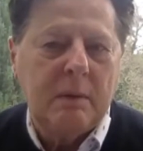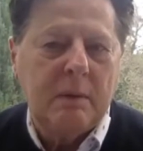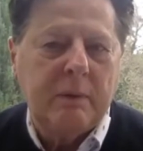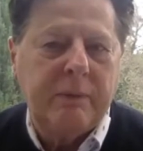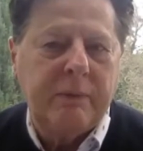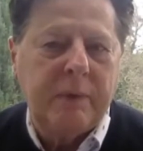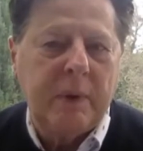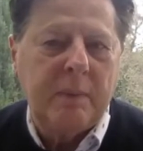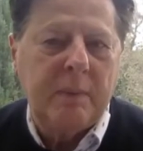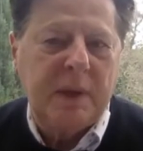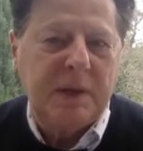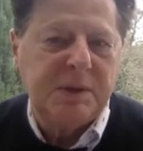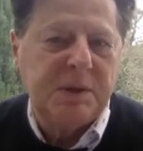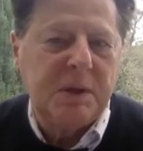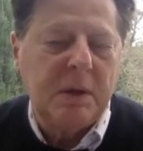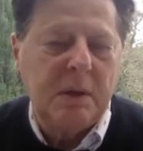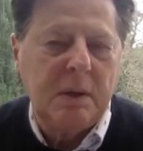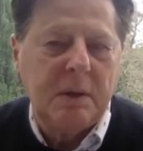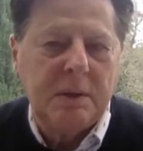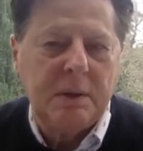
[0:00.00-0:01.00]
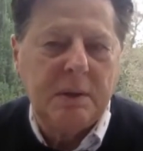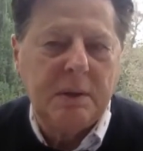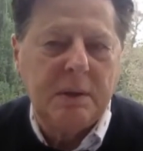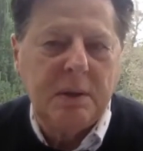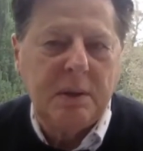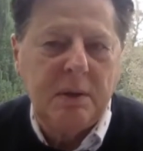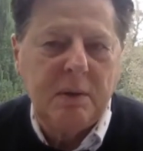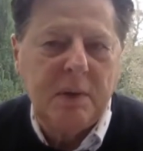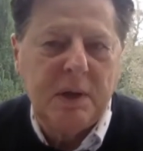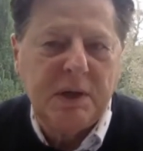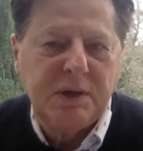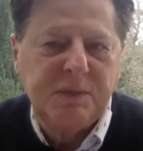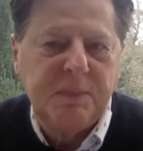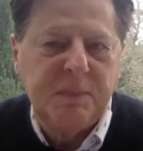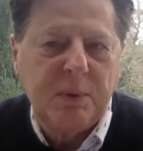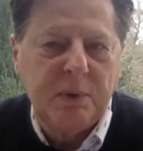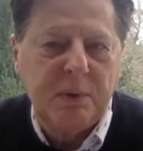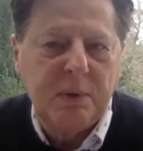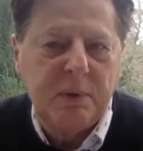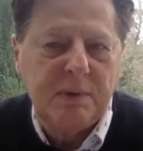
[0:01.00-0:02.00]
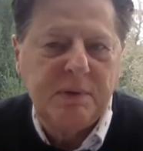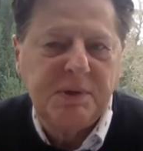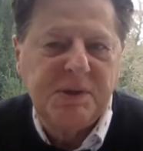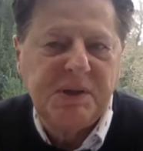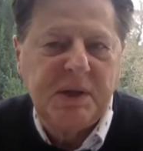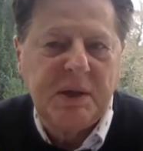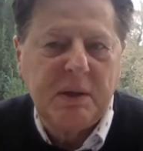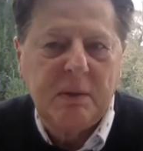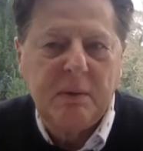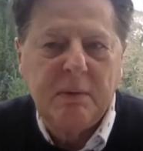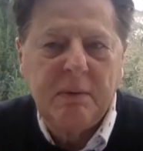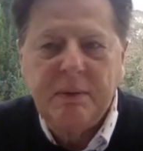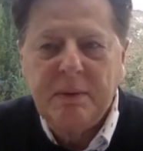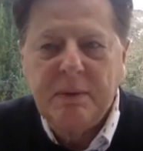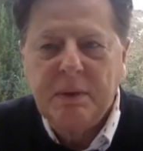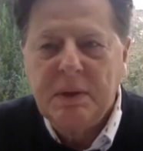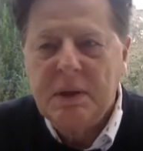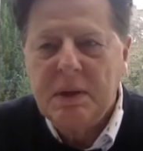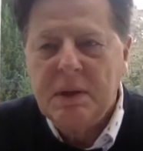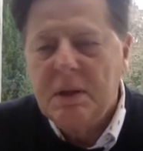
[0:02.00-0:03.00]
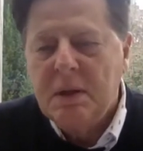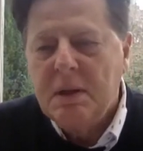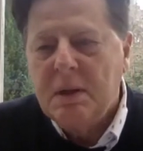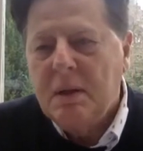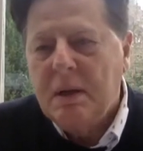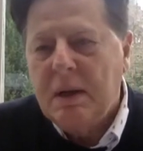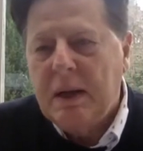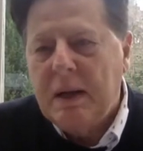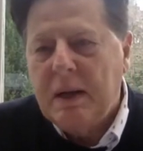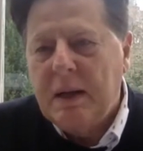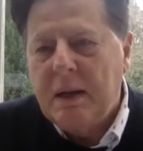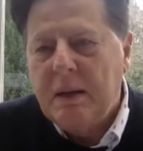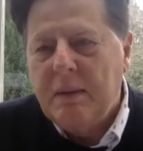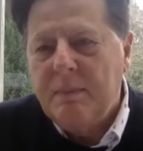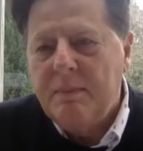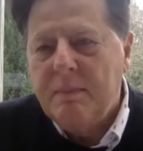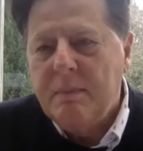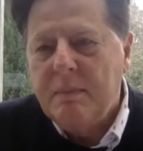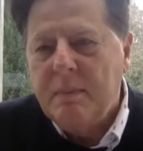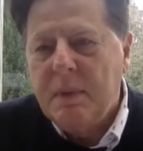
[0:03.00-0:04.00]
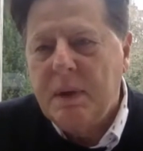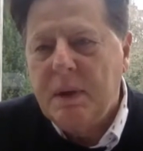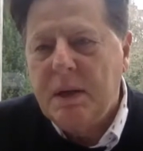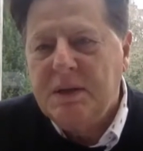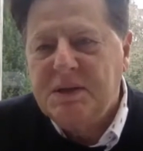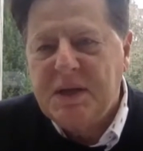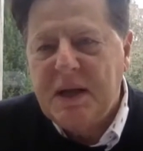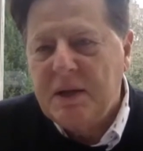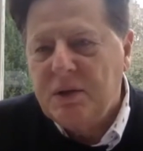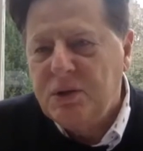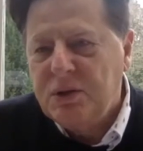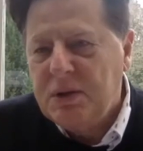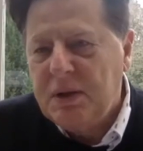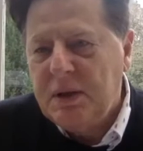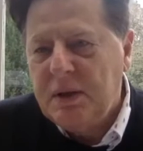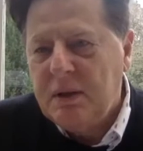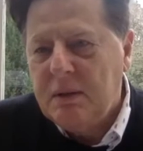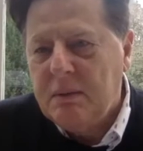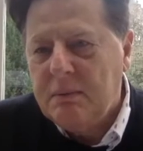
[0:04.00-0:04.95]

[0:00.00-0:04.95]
from let's call it the U.S. border south, um, it's actually